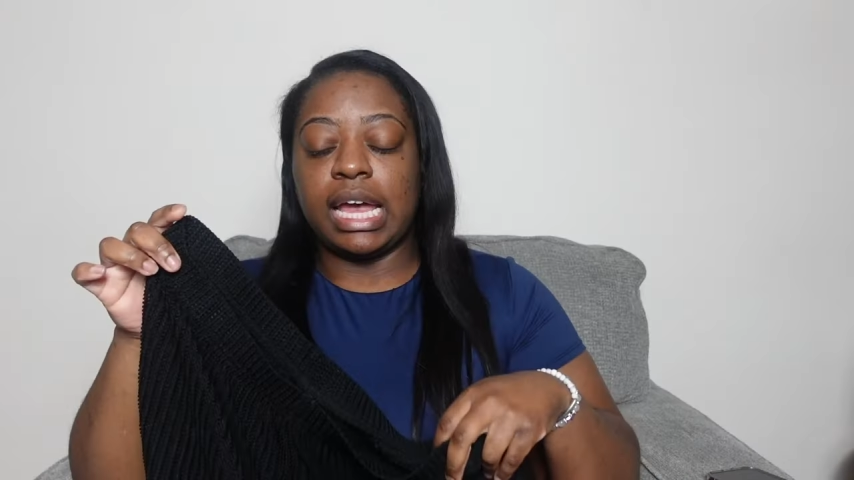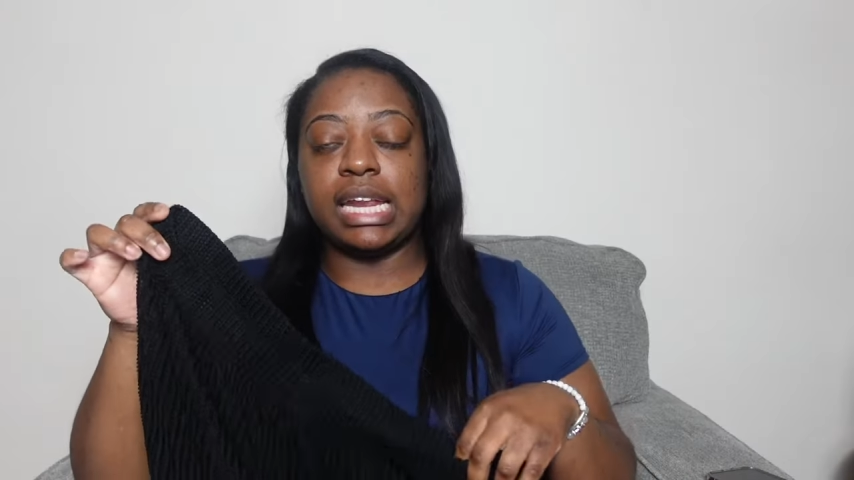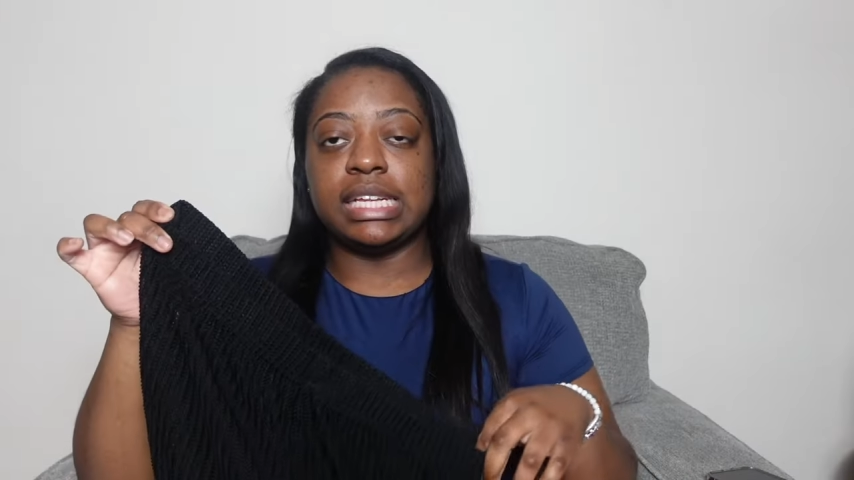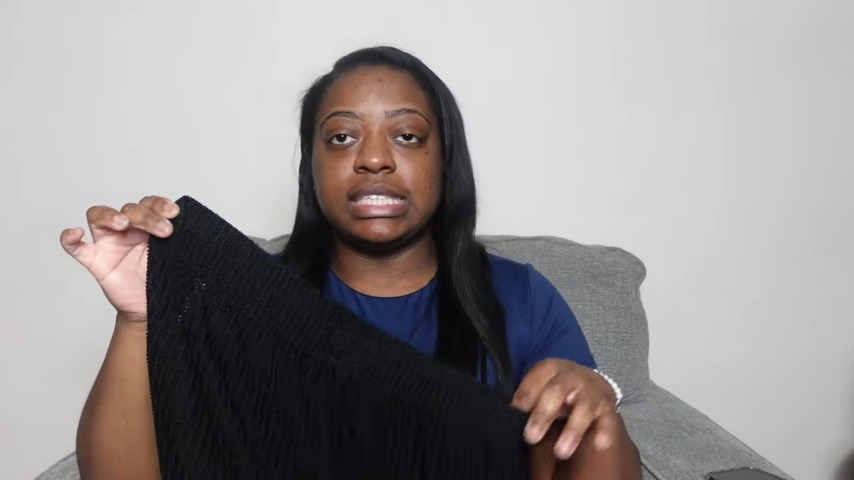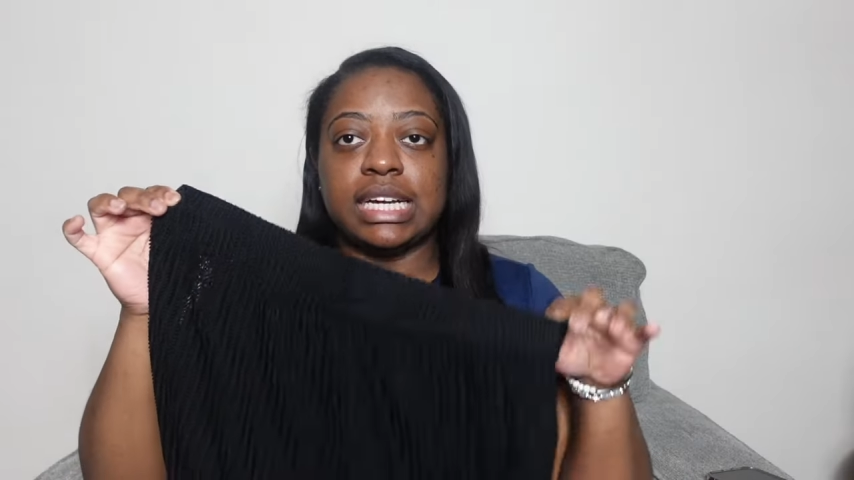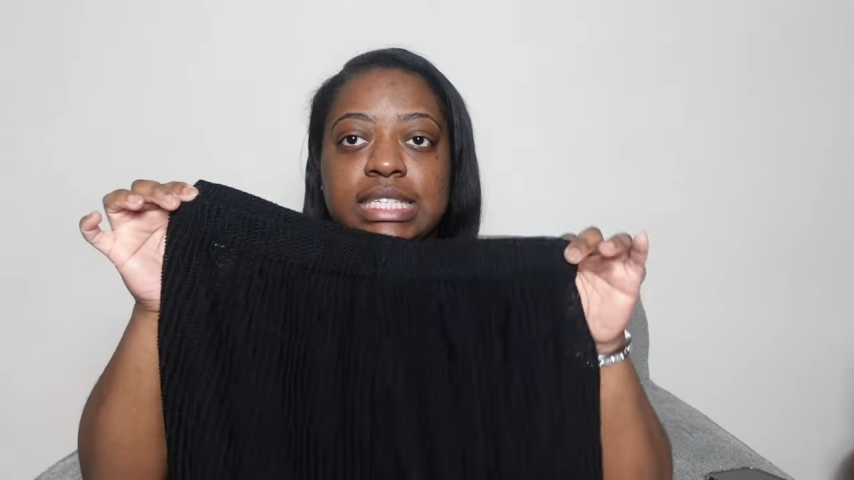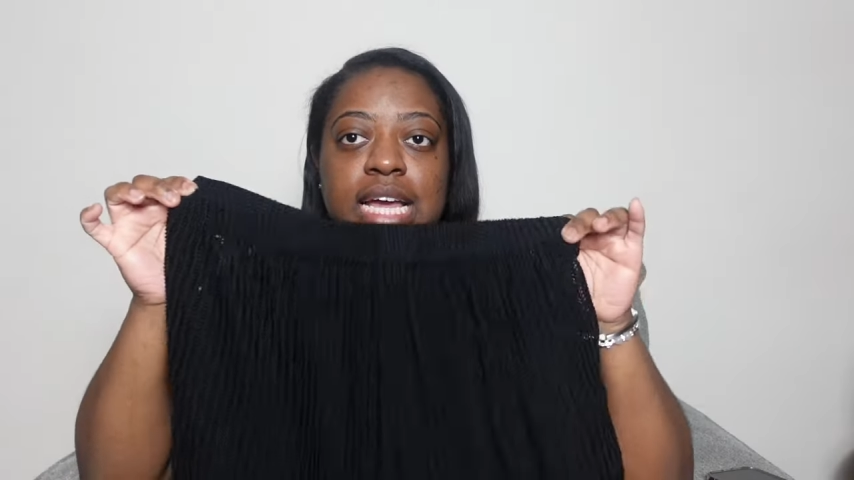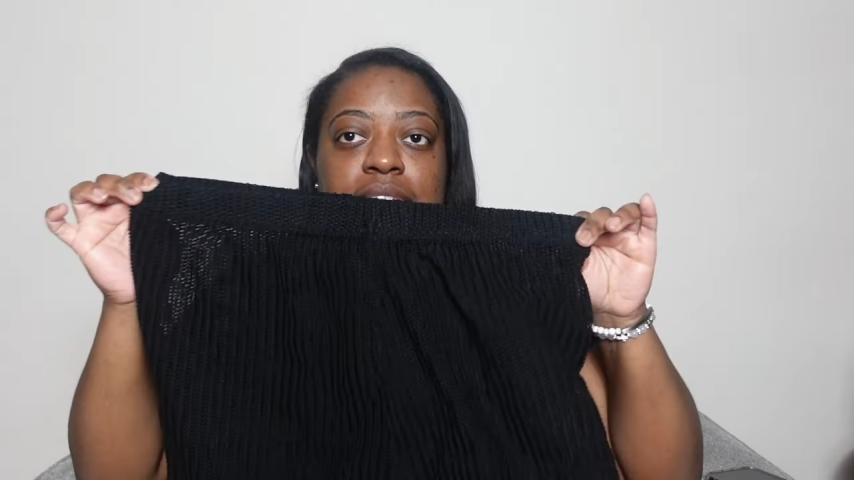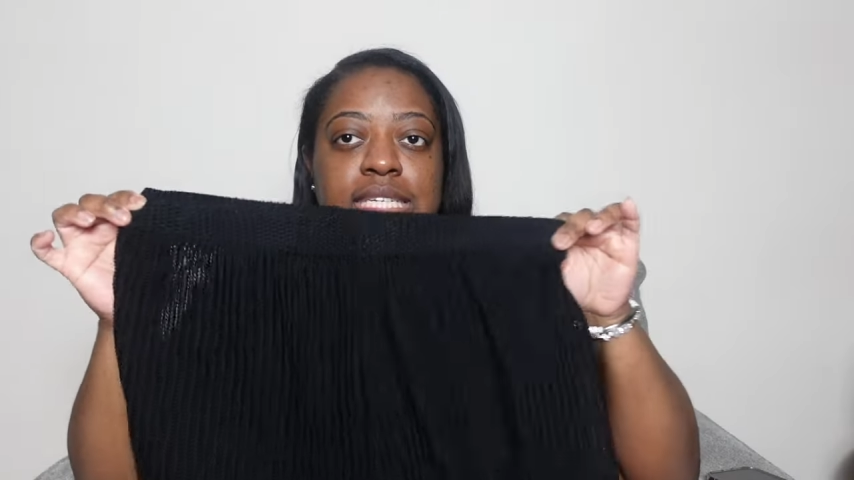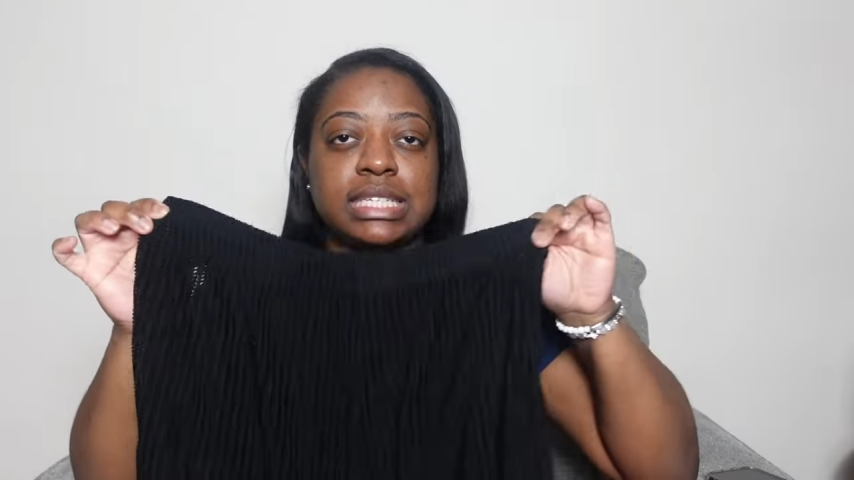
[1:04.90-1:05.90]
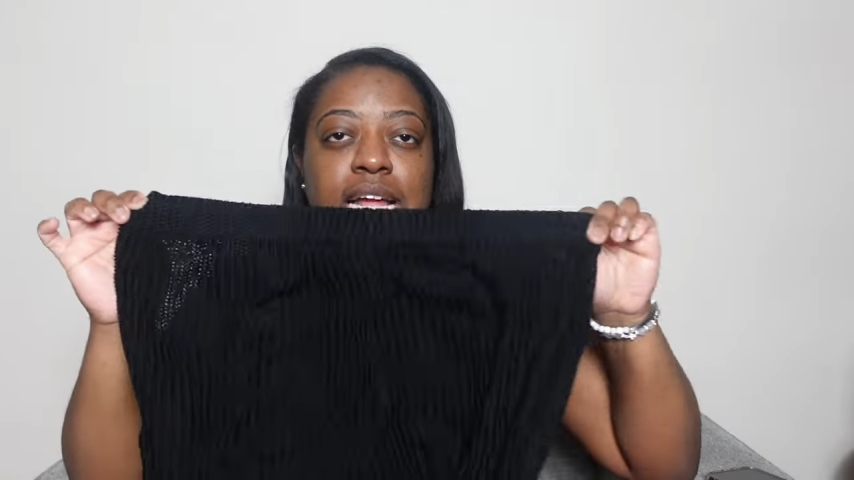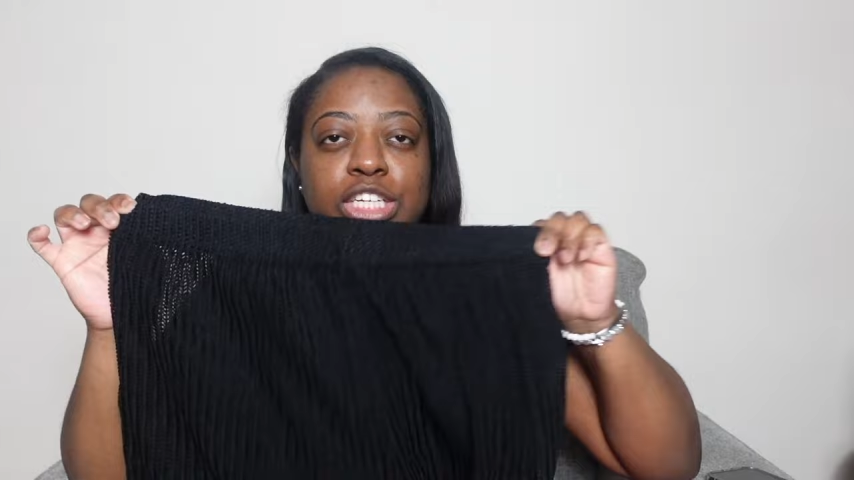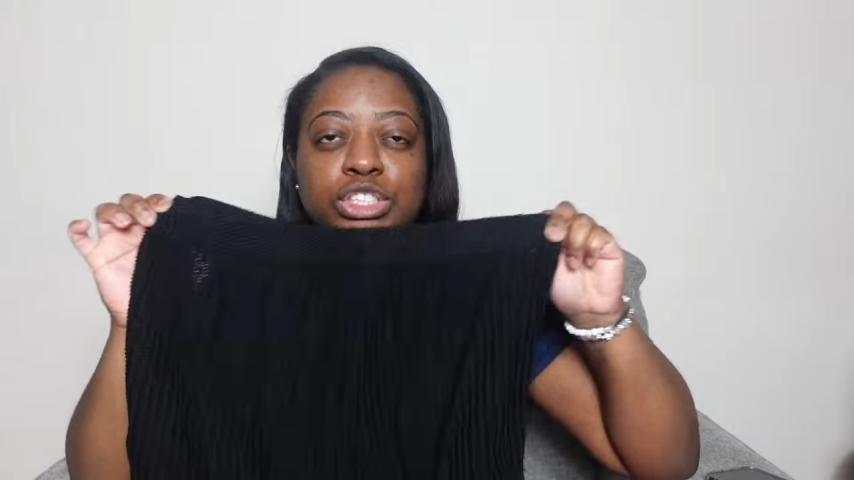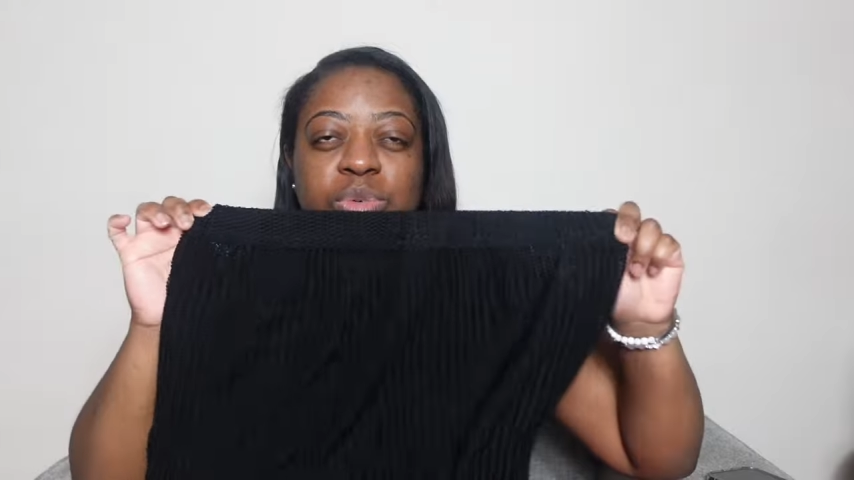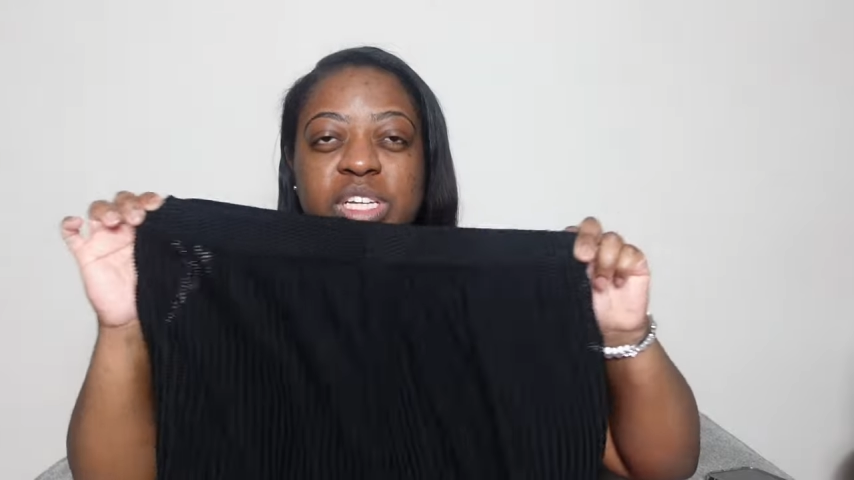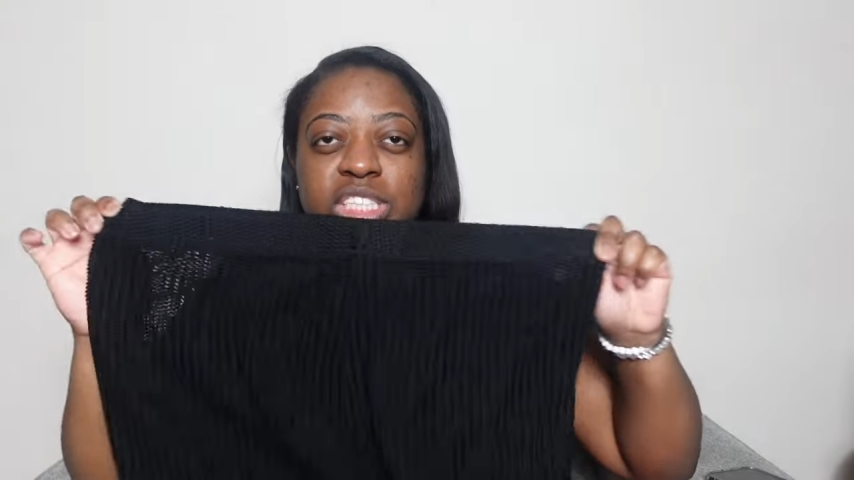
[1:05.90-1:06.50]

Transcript: And it does kind of snatch you in